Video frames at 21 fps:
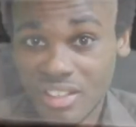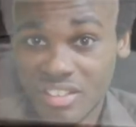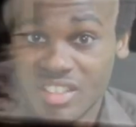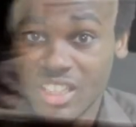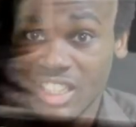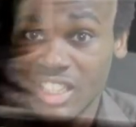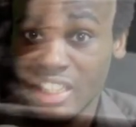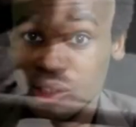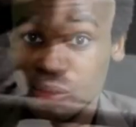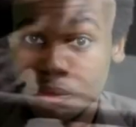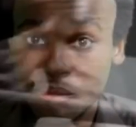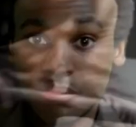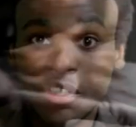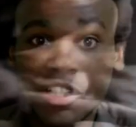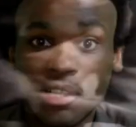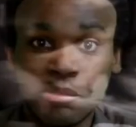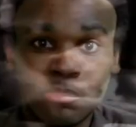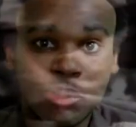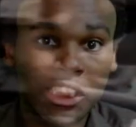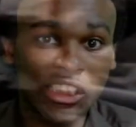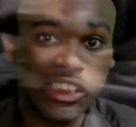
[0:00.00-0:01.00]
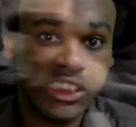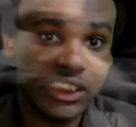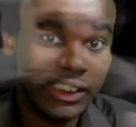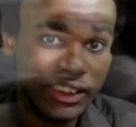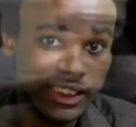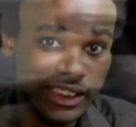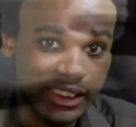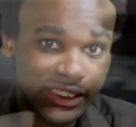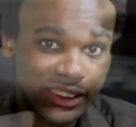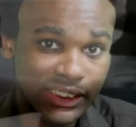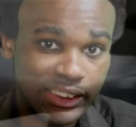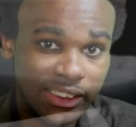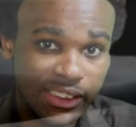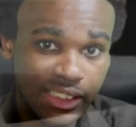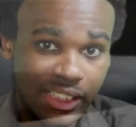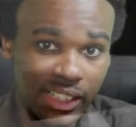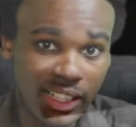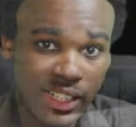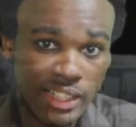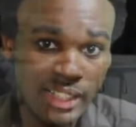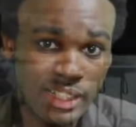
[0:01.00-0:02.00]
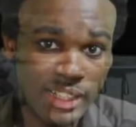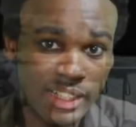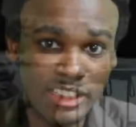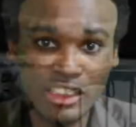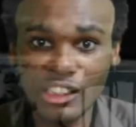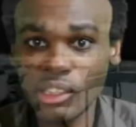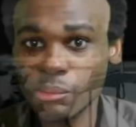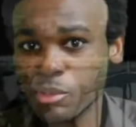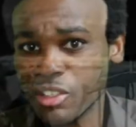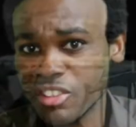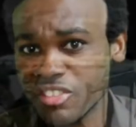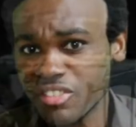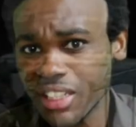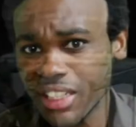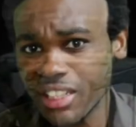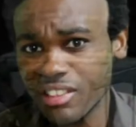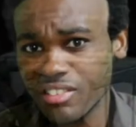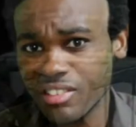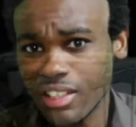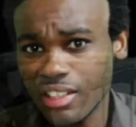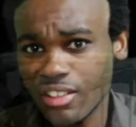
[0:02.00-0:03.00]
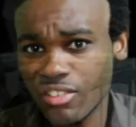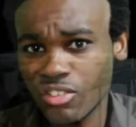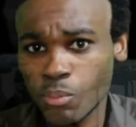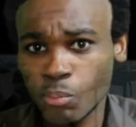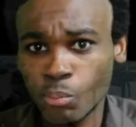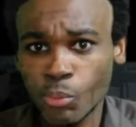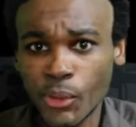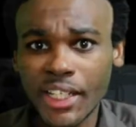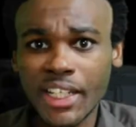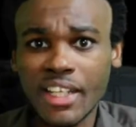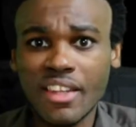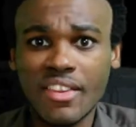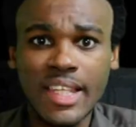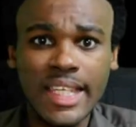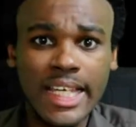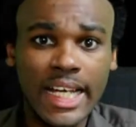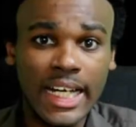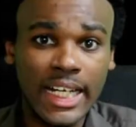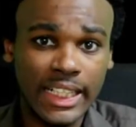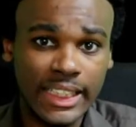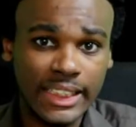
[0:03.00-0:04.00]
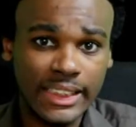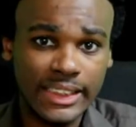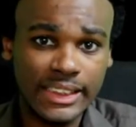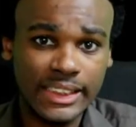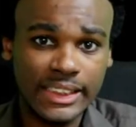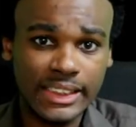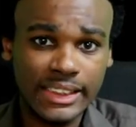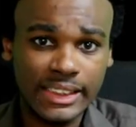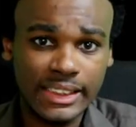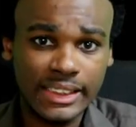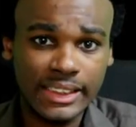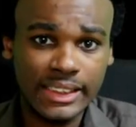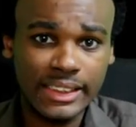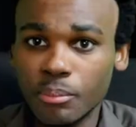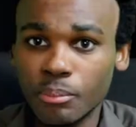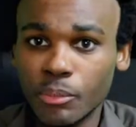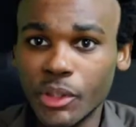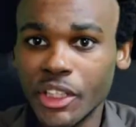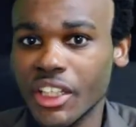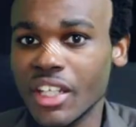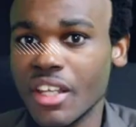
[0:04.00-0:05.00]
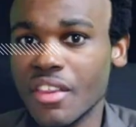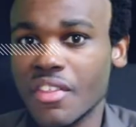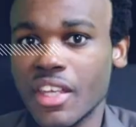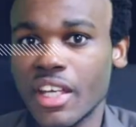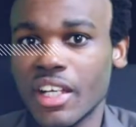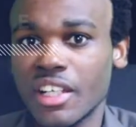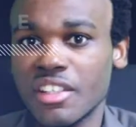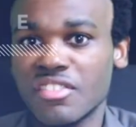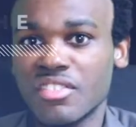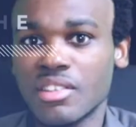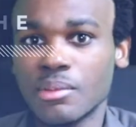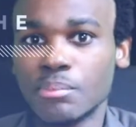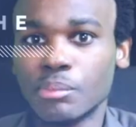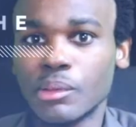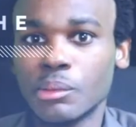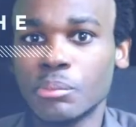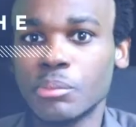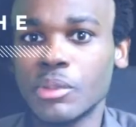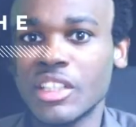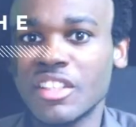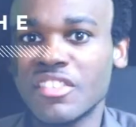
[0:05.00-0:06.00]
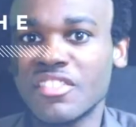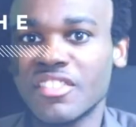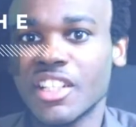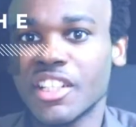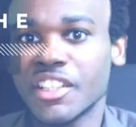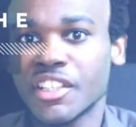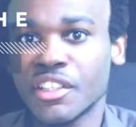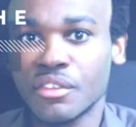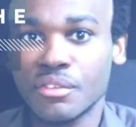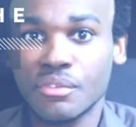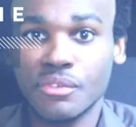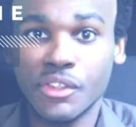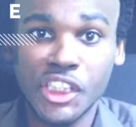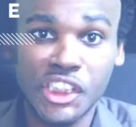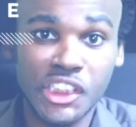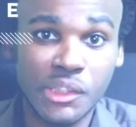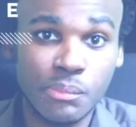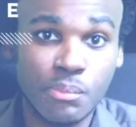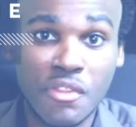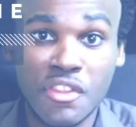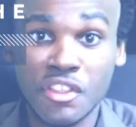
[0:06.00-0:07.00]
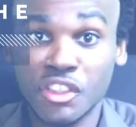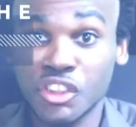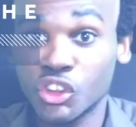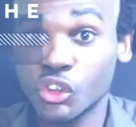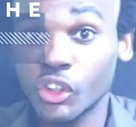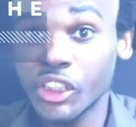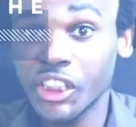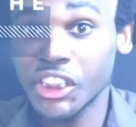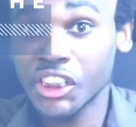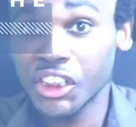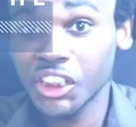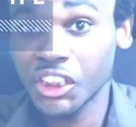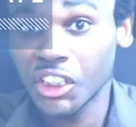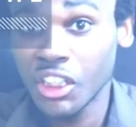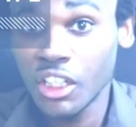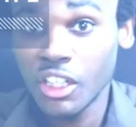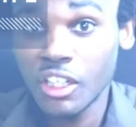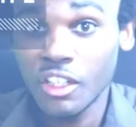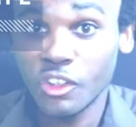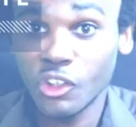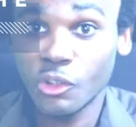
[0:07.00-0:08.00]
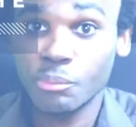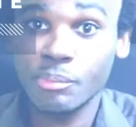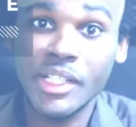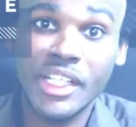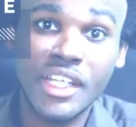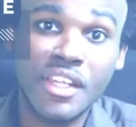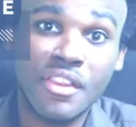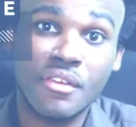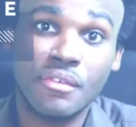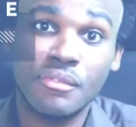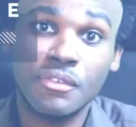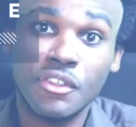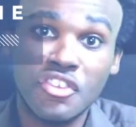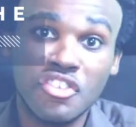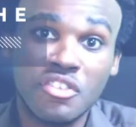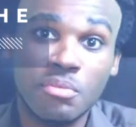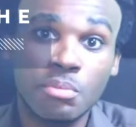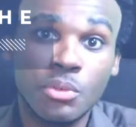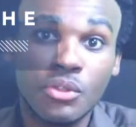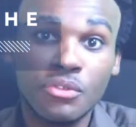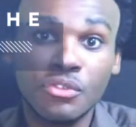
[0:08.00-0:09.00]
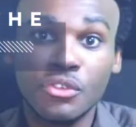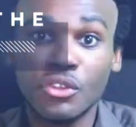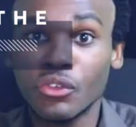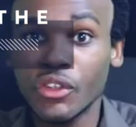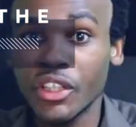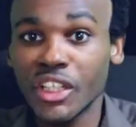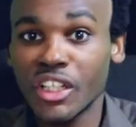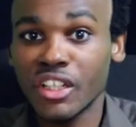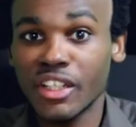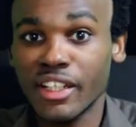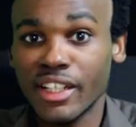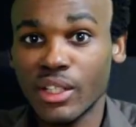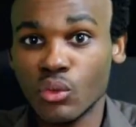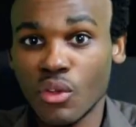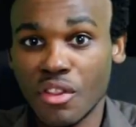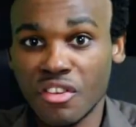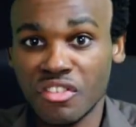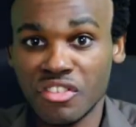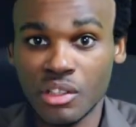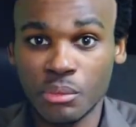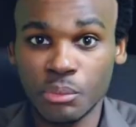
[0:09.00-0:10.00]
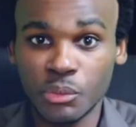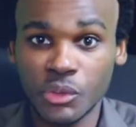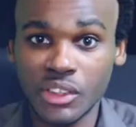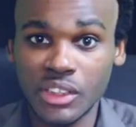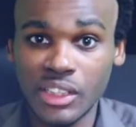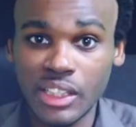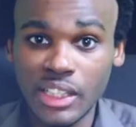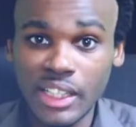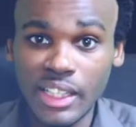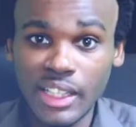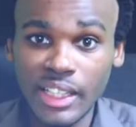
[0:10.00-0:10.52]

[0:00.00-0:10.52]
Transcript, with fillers: this idiom very much exists. And number six is break the ice. Breaking the ice simply means starting a friendship with a stranger or making the first move to reconnect with someone.